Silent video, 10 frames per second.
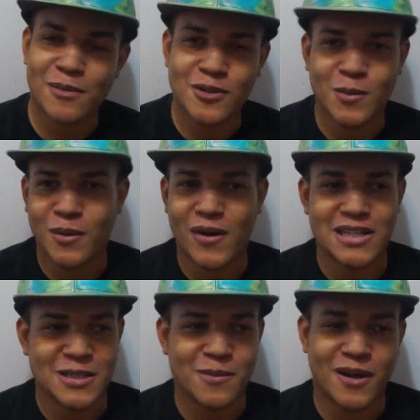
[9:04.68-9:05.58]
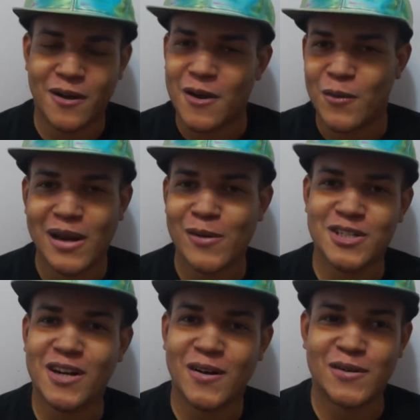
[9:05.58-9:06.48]
is super crazy, but when I
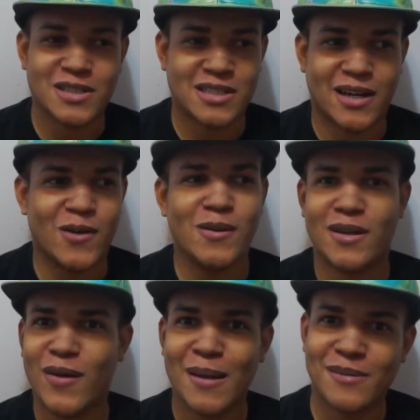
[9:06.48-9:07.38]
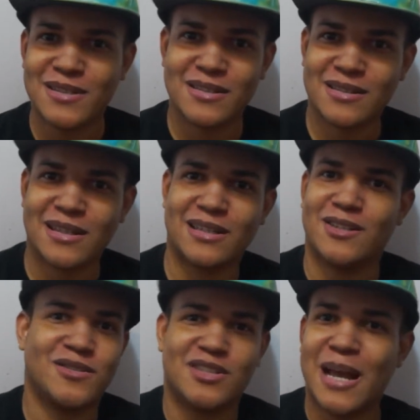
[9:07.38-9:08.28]
was younger, it was just like, holy crap, this is like,
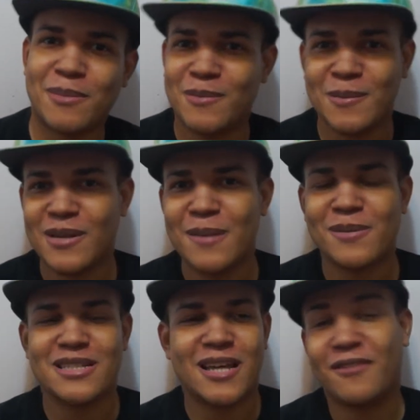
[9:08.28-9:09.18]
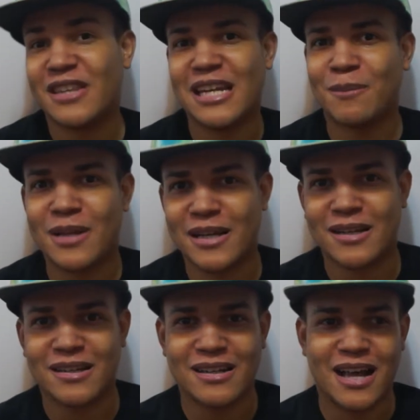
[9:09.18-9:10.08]
you chopping people up and stuff. And then I played
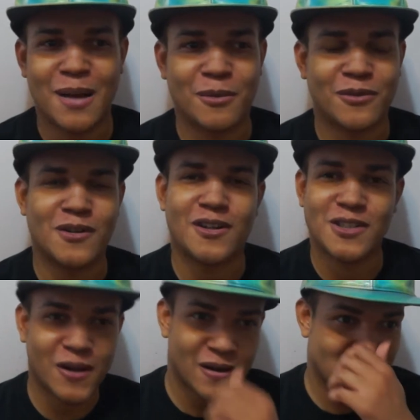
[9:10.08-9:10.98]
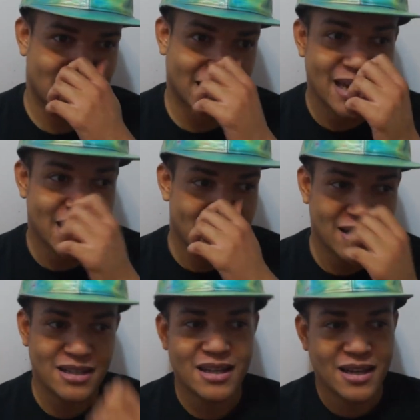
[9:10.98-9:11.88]
it um, a few years ago. I was like,
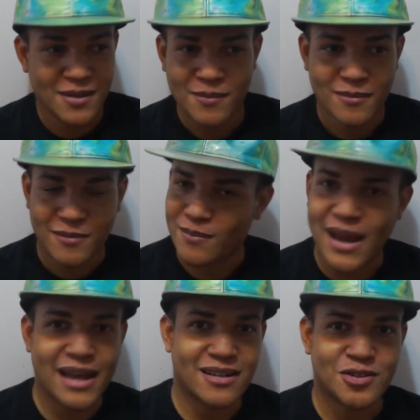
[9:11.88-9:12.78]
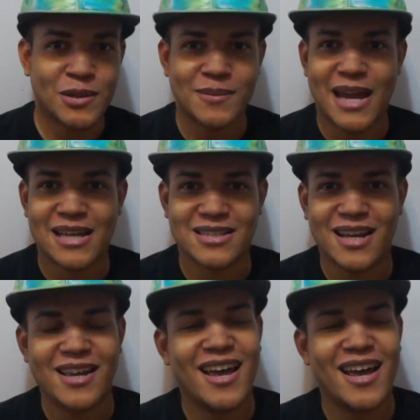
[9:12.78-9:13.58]
man, Dreamcast, huh?